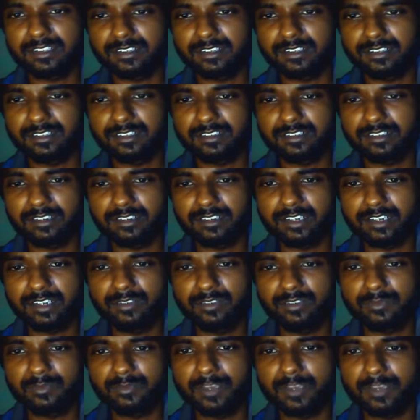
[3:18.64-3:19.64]
try to
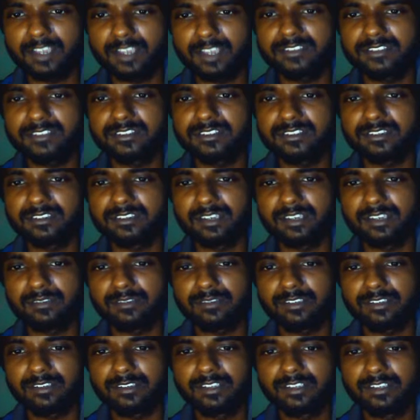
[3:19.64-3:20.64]
pass this level,
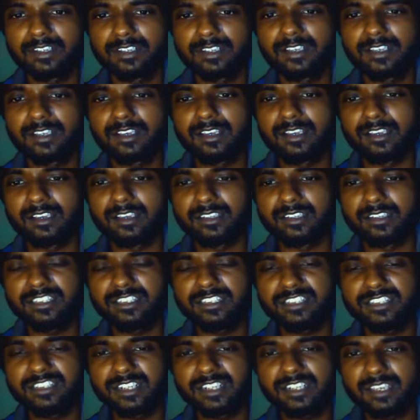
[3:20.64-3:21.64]
and each
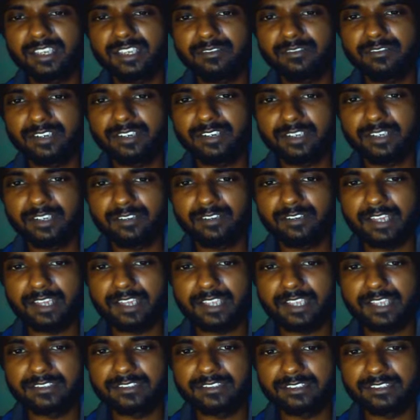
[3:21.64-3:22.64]
and every level
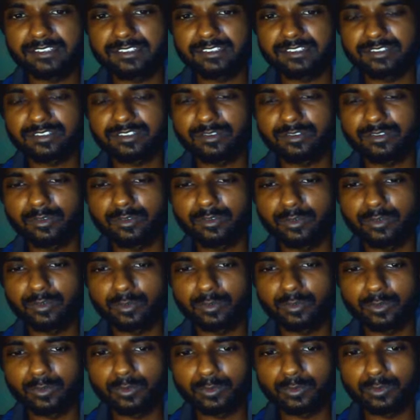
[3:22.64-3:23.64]
has its
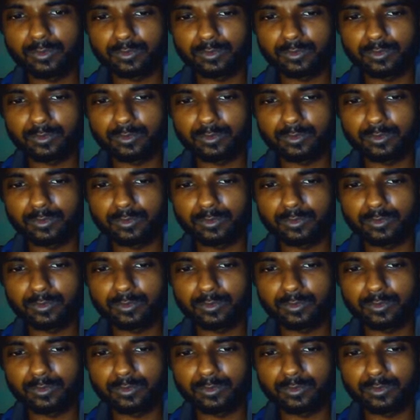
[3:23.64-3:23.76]
own